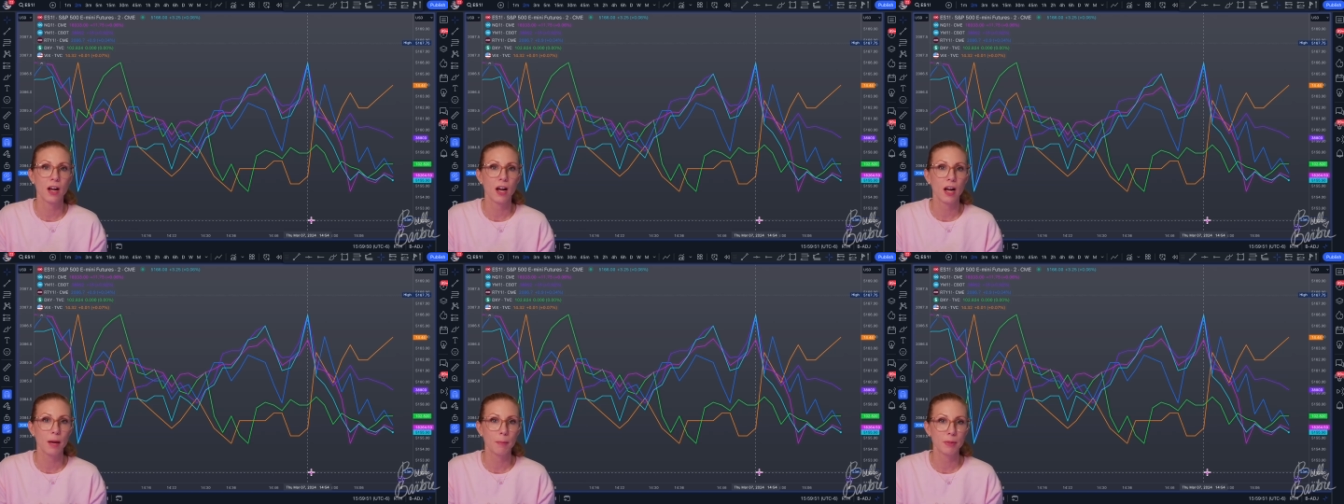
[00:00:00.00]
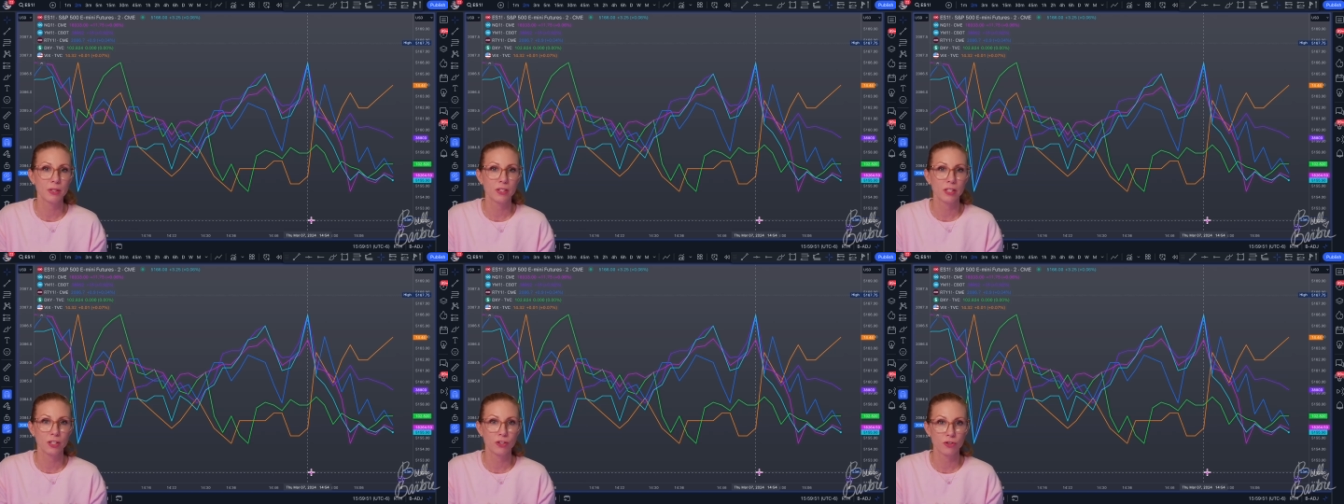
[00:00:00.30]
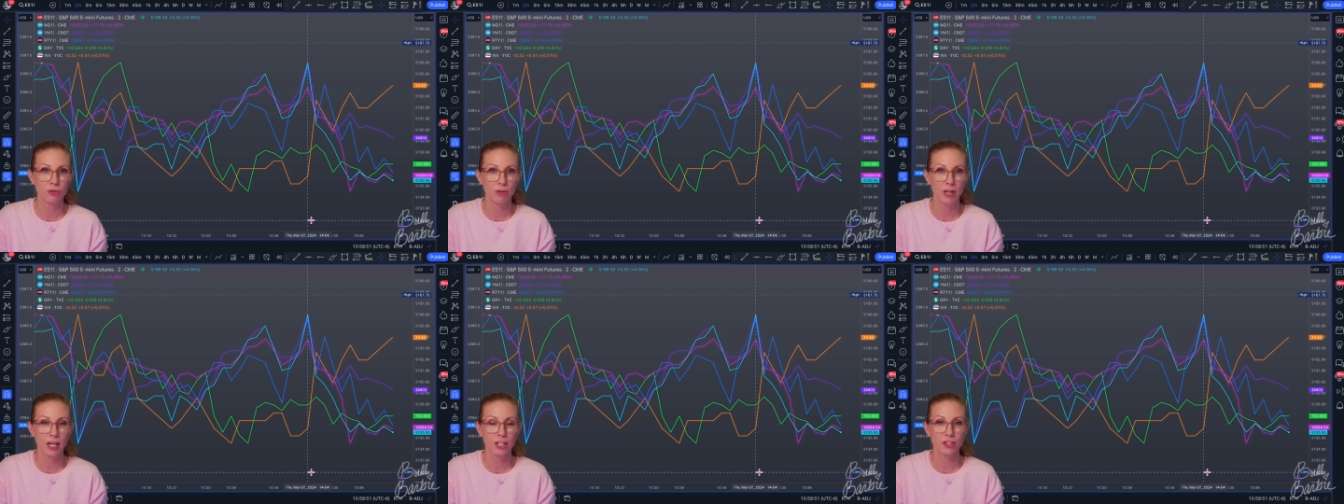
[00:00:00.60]
opposite
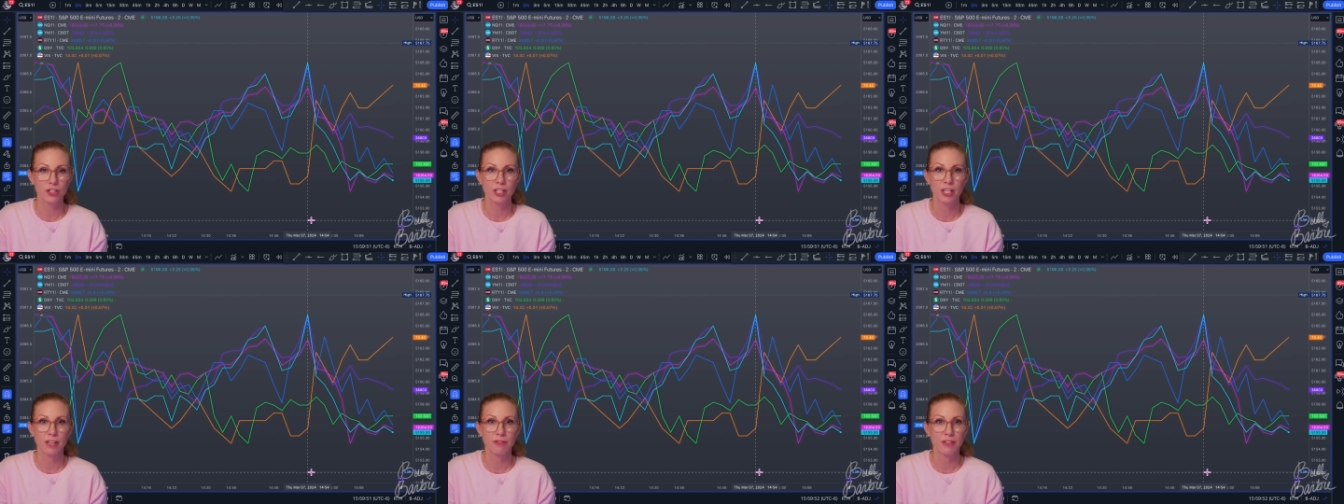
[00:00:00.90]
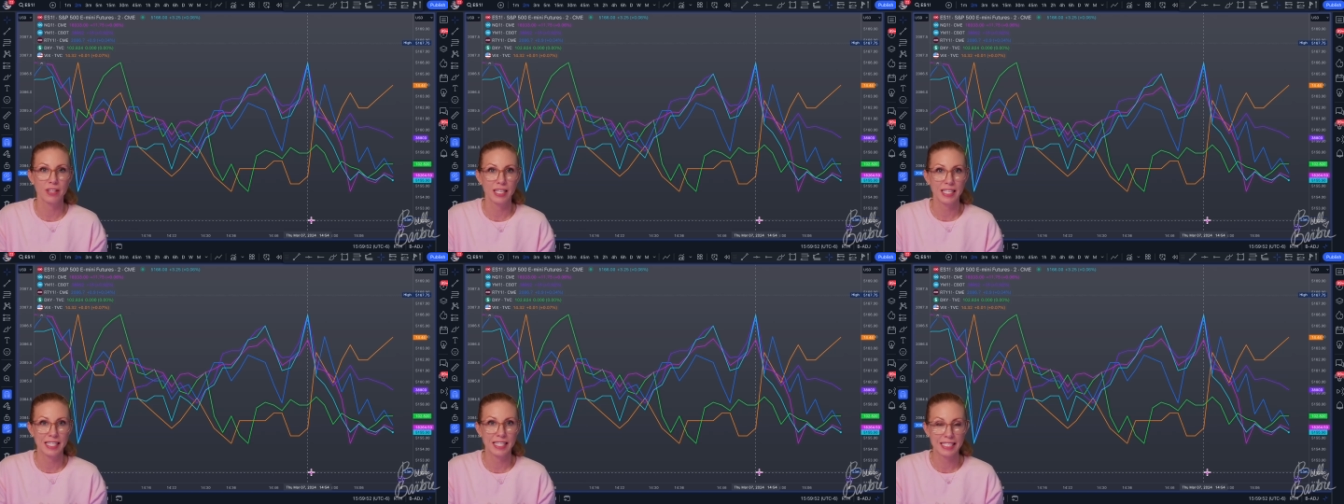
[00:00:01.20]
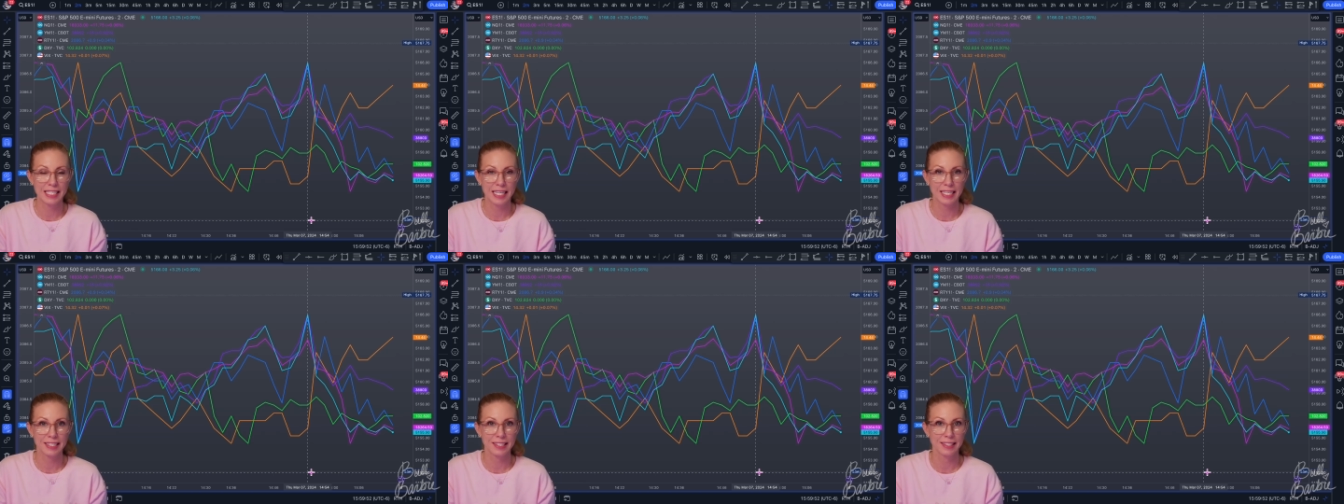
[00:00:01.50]
direction of the
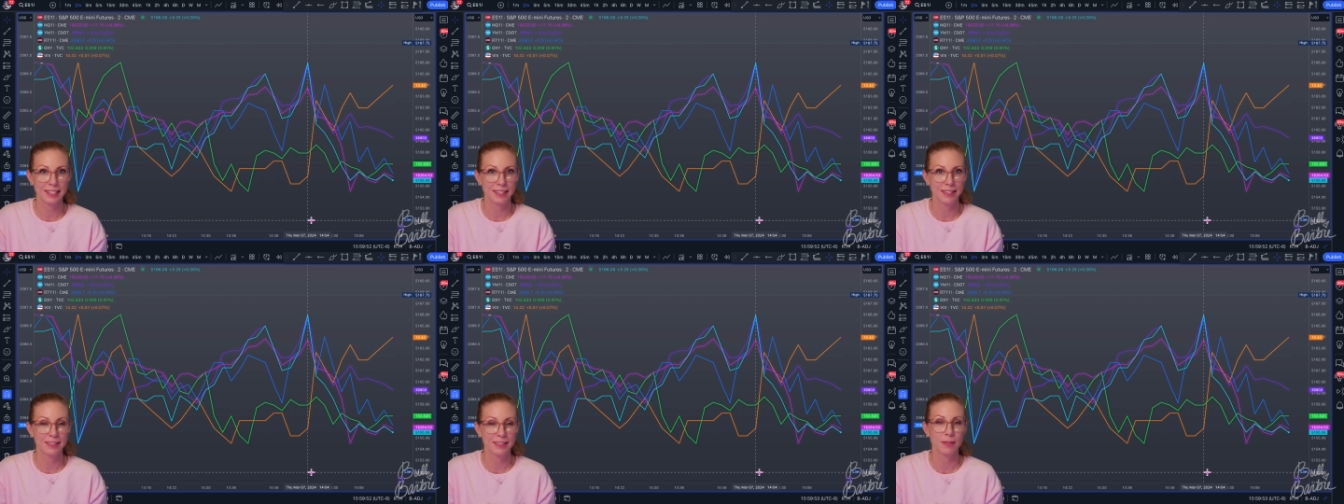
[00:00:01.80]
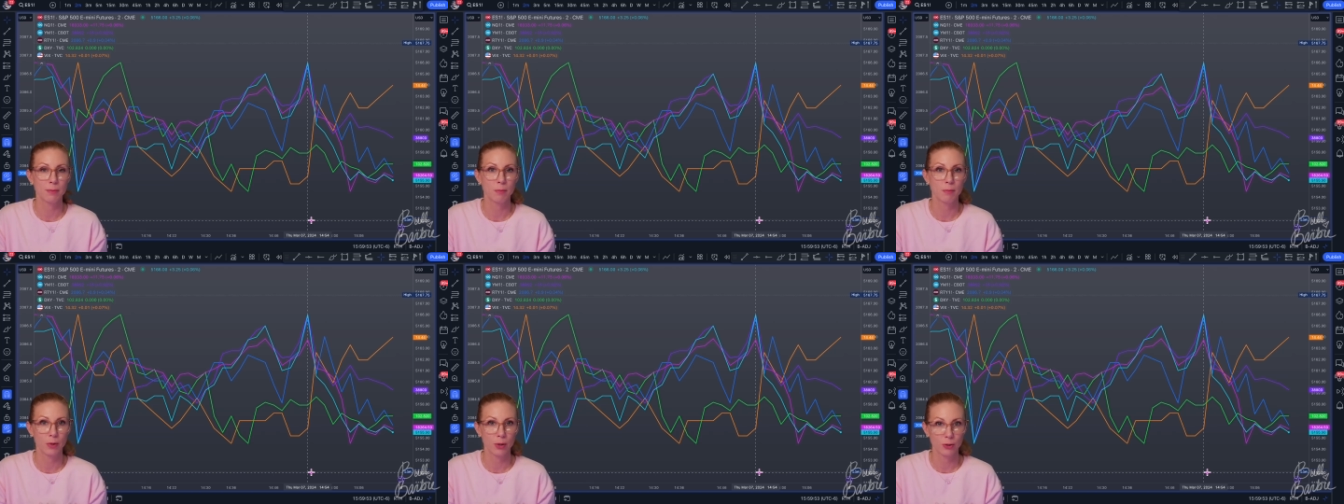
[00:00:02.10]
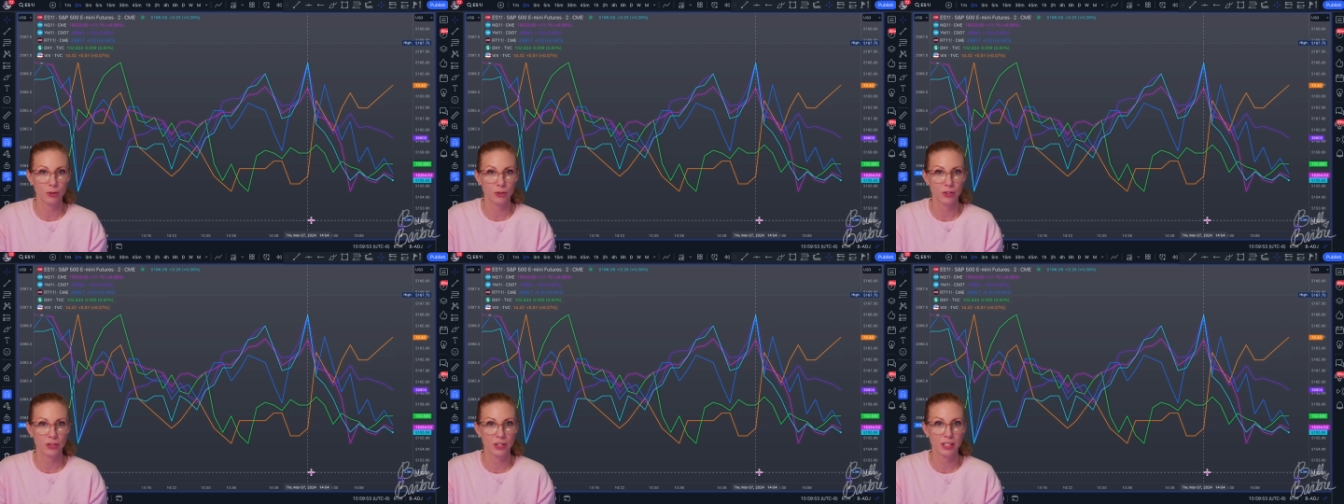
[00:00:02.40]
indexes
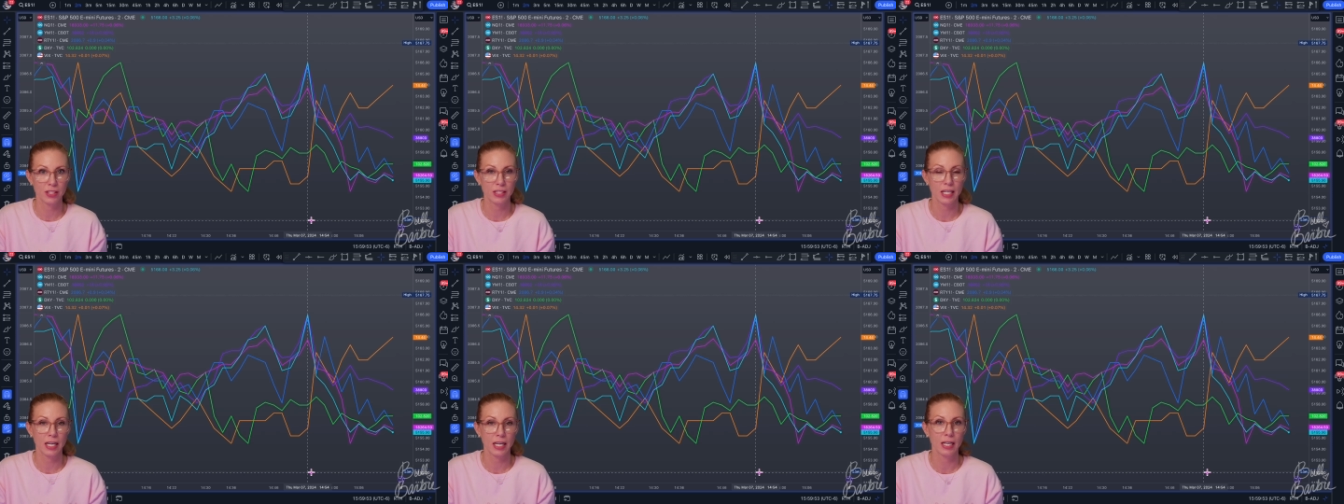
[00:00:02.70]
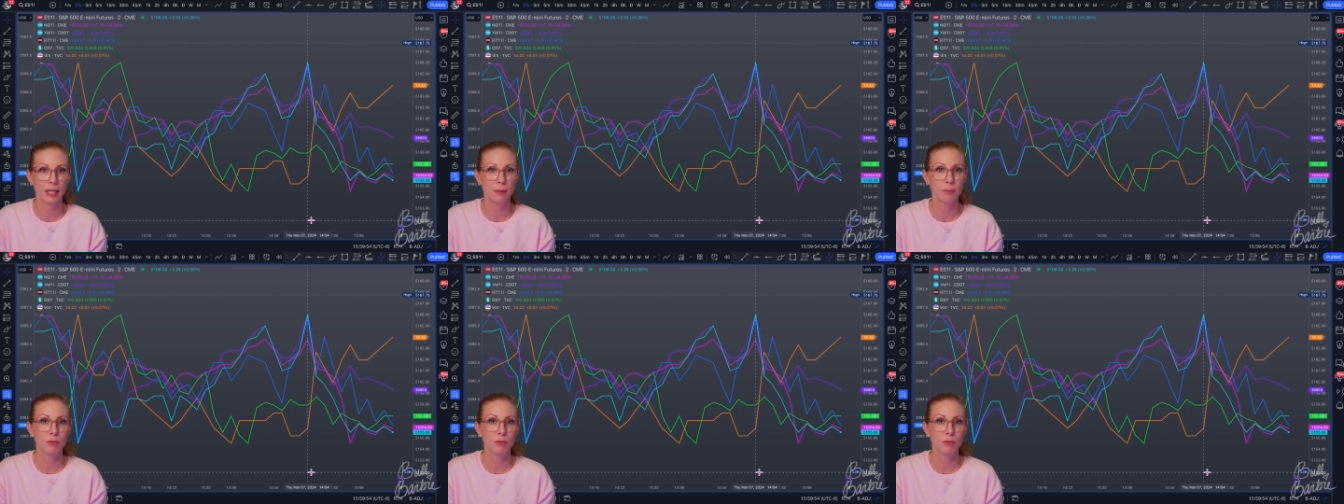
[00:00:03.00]
most of the time.